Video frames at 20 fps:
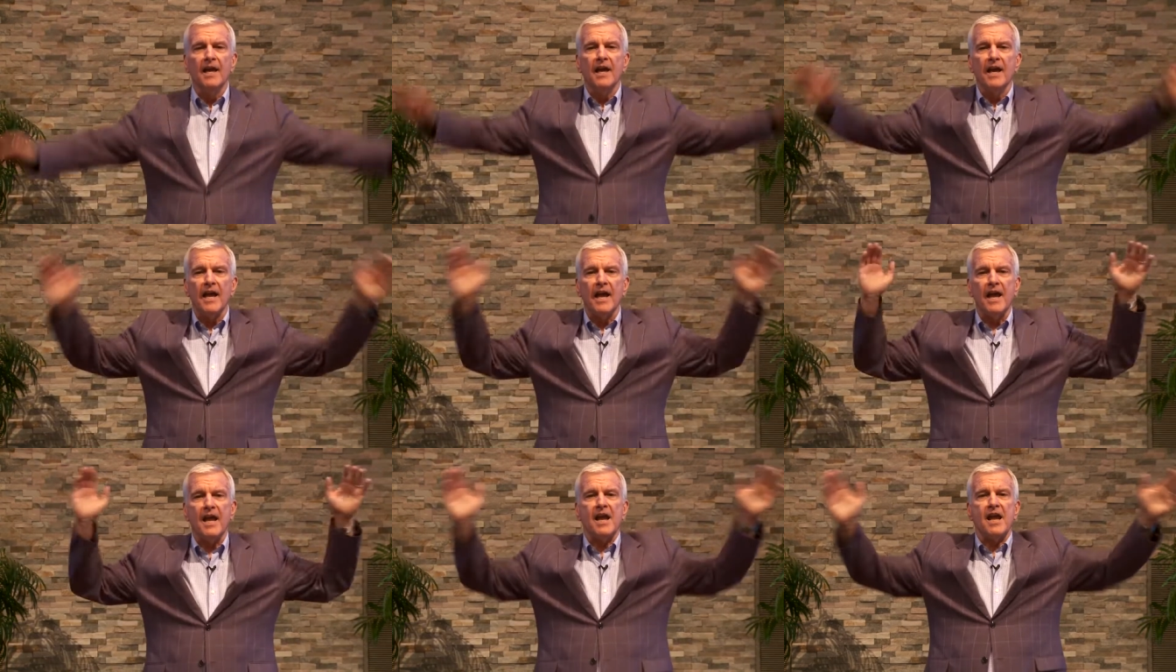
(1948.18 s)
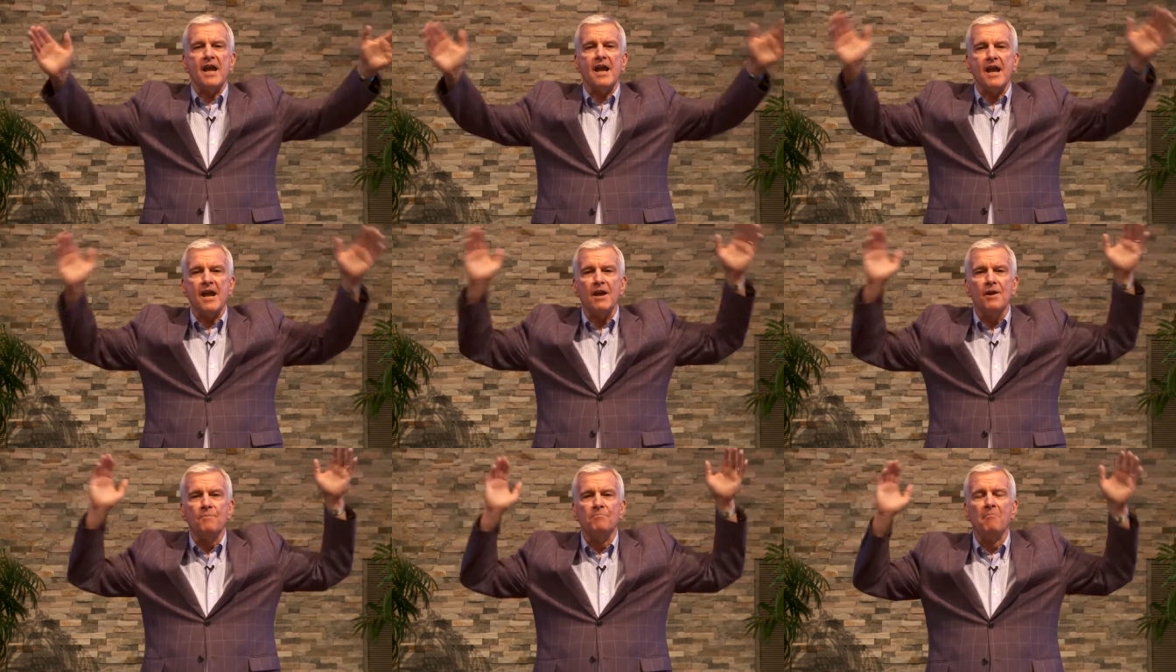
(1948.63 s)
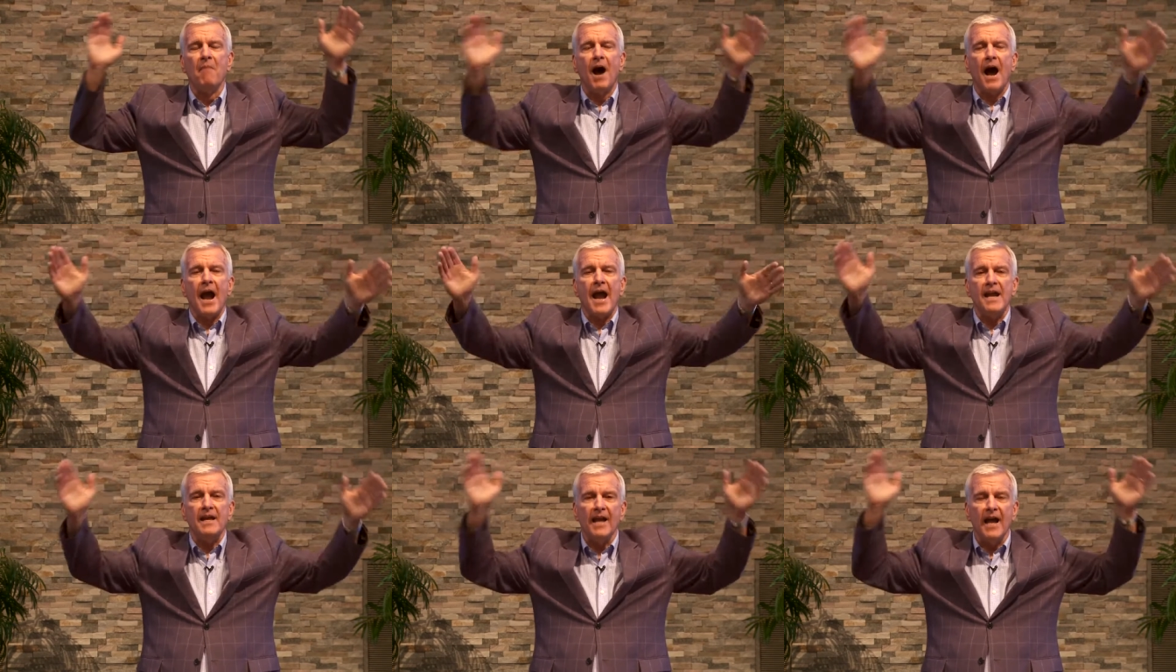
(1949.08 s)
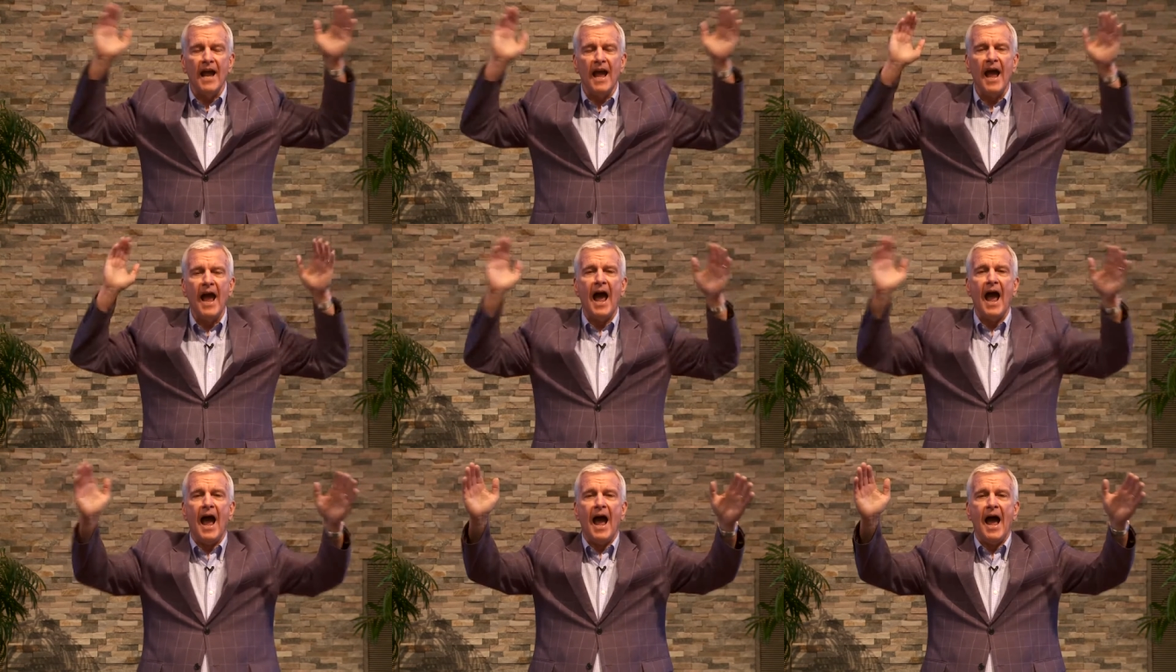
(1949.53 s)
he might
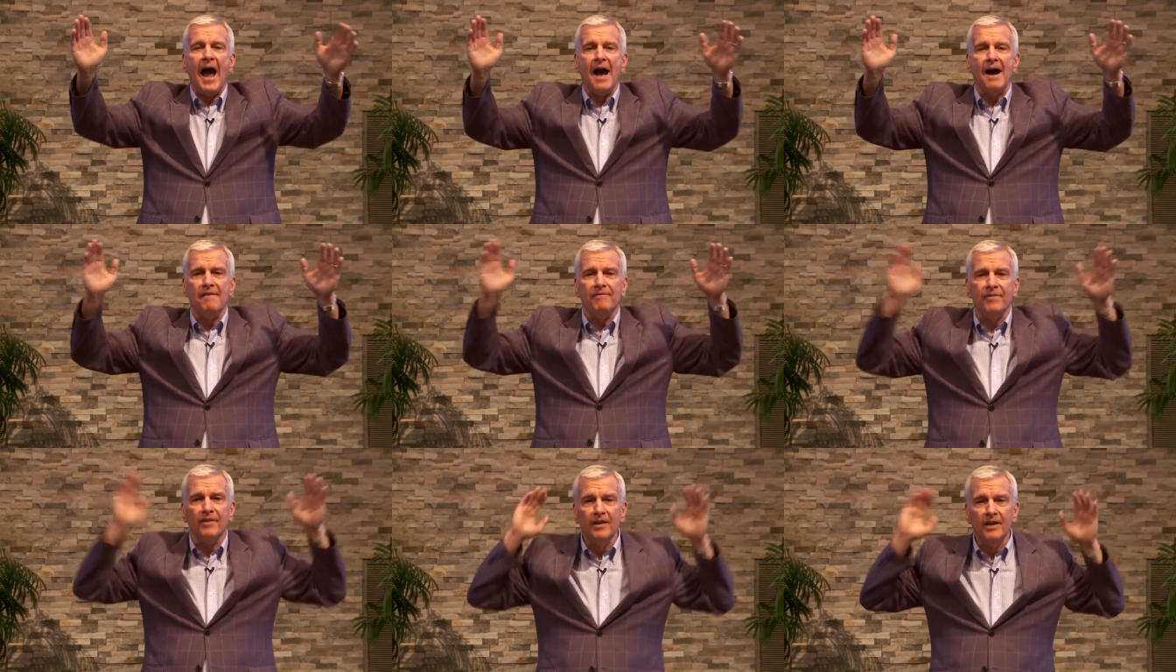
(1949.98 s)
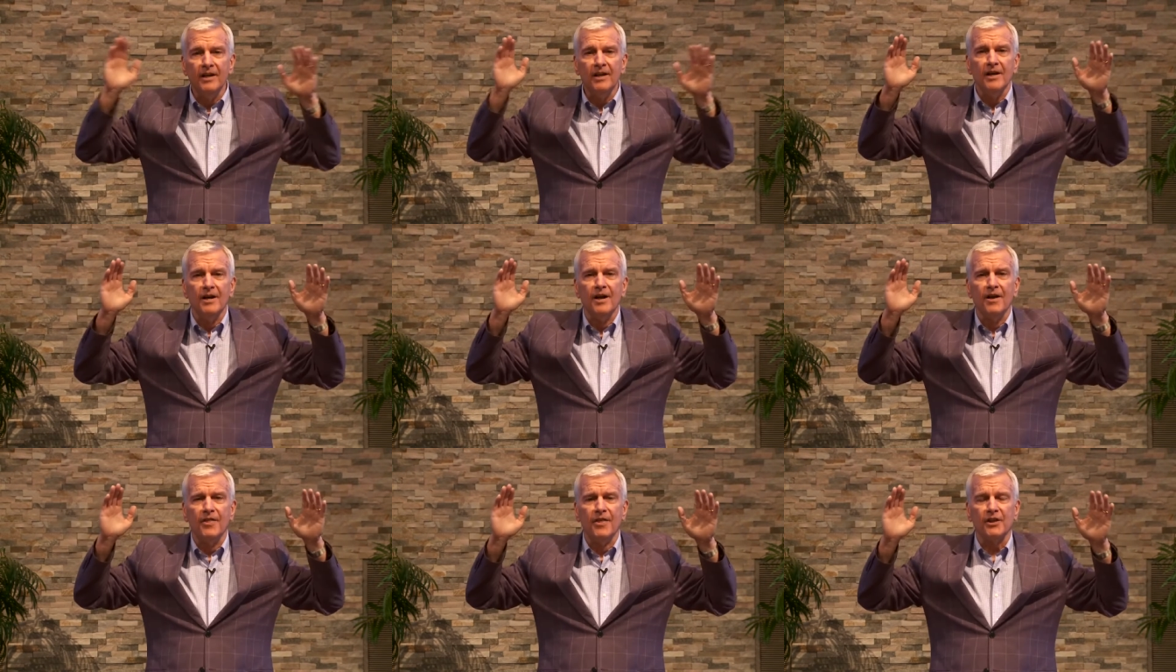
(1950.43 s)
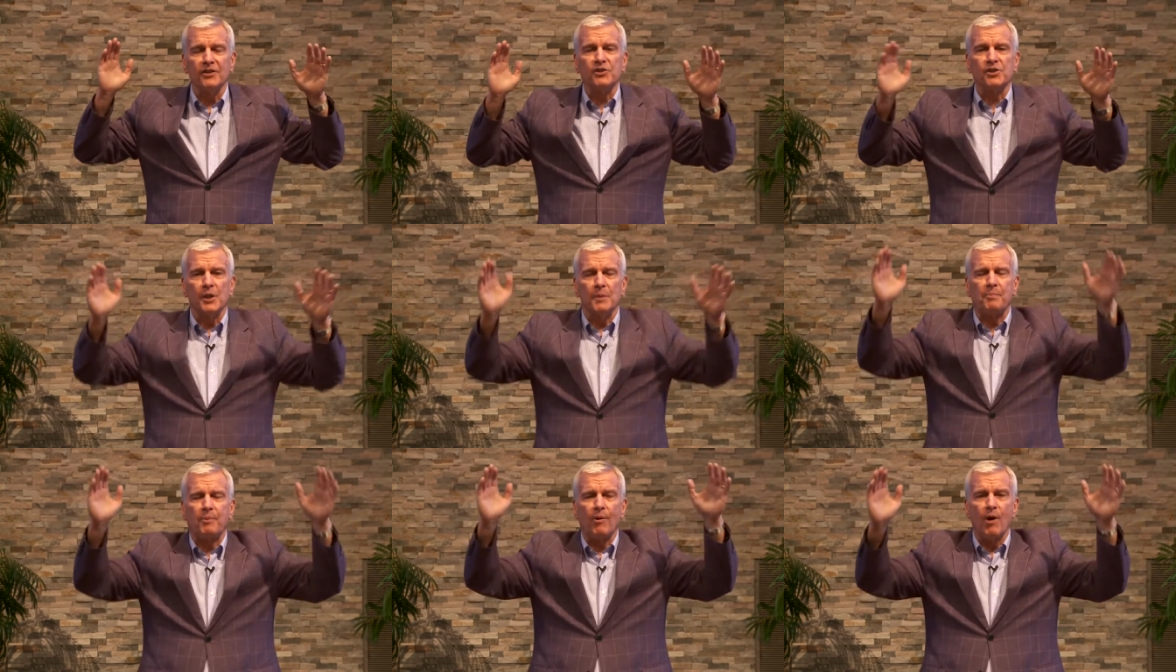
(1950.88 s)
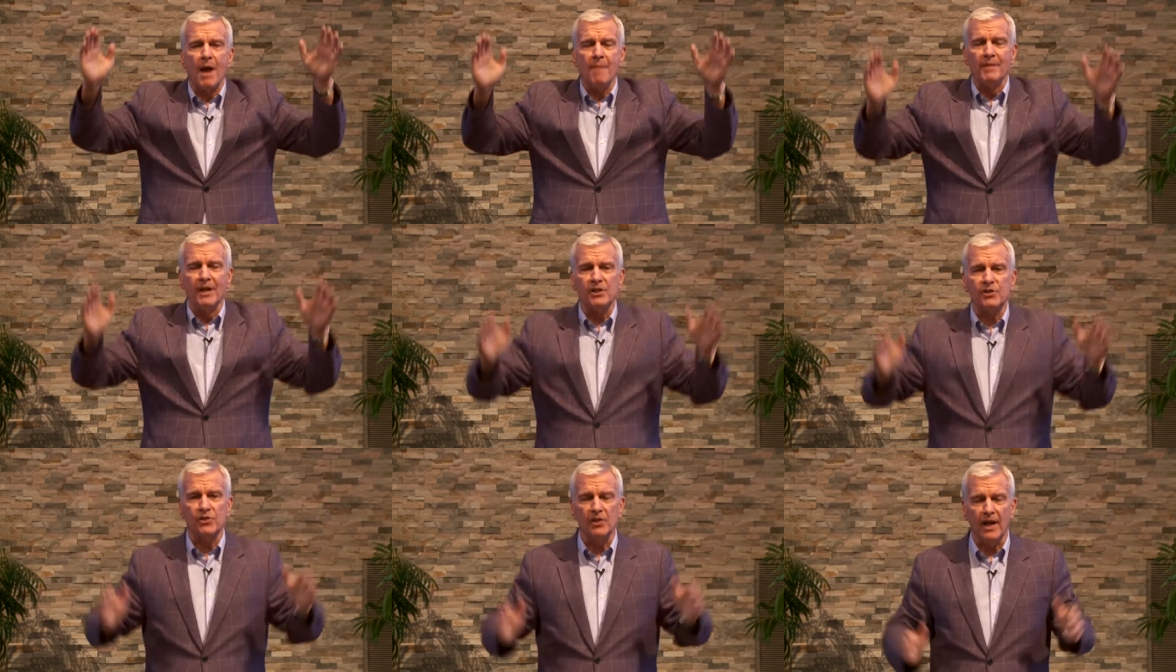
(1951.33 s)
have the
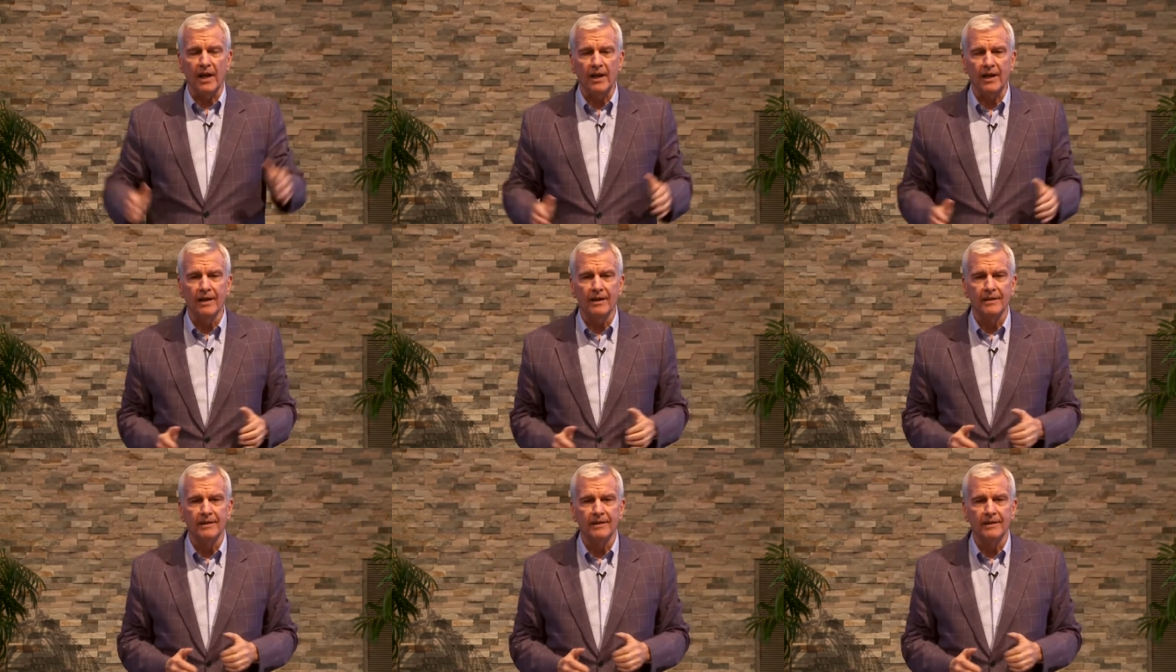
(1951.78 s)
supremacy.